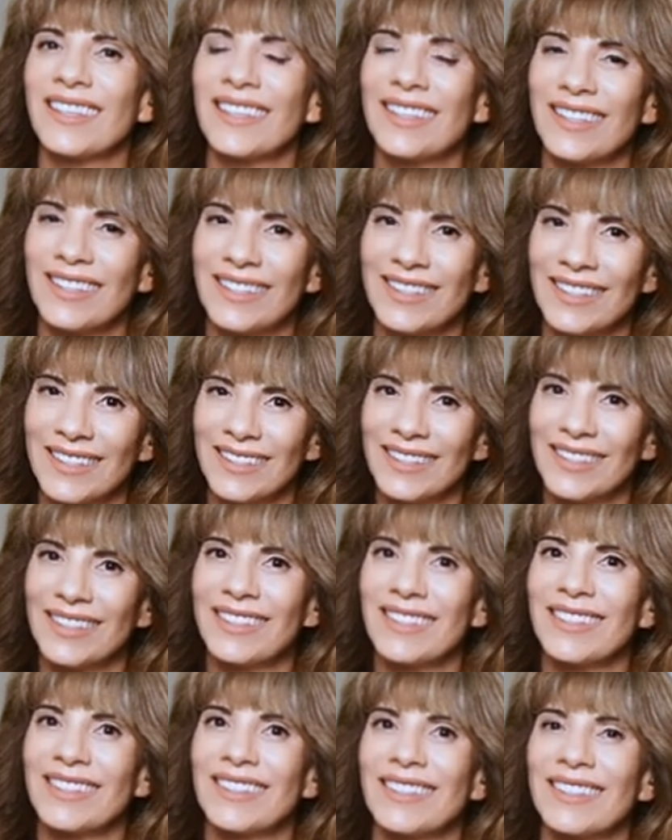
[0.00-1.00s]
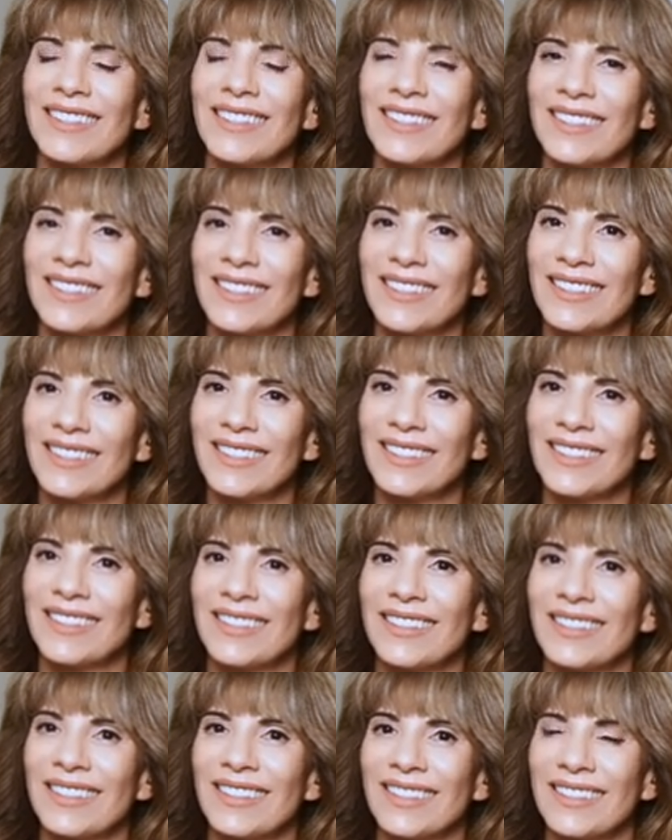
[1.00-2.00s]

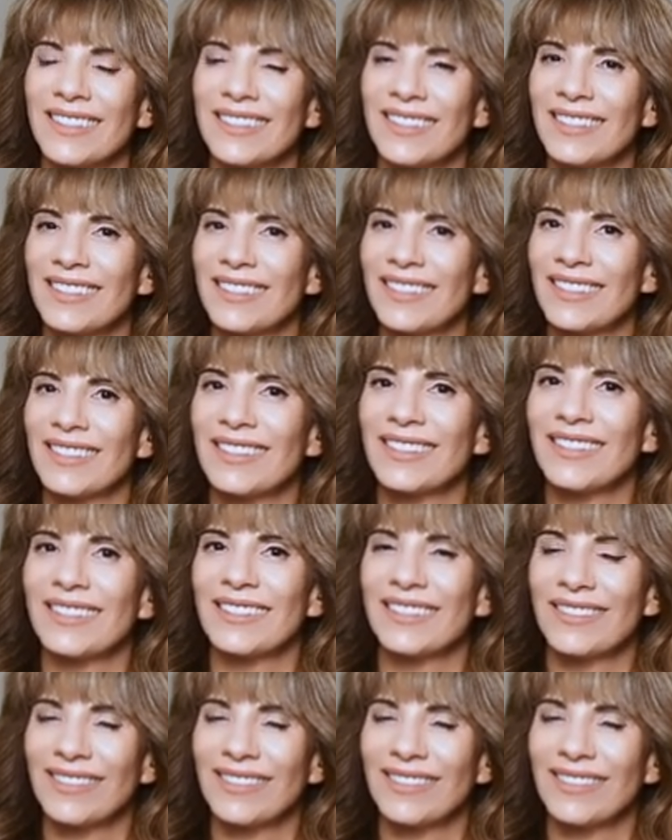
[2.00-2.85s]
(not speaking)